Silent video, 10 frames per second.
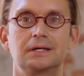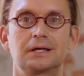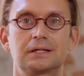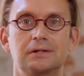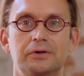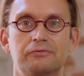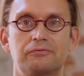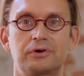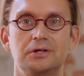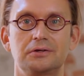get a lot
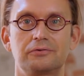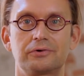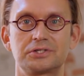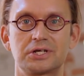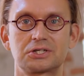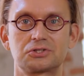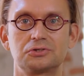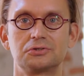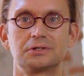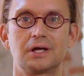of
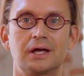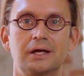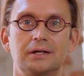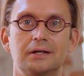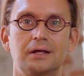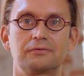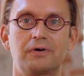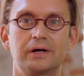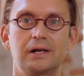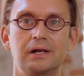rejection, and
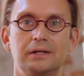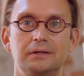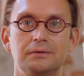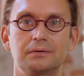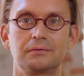finally,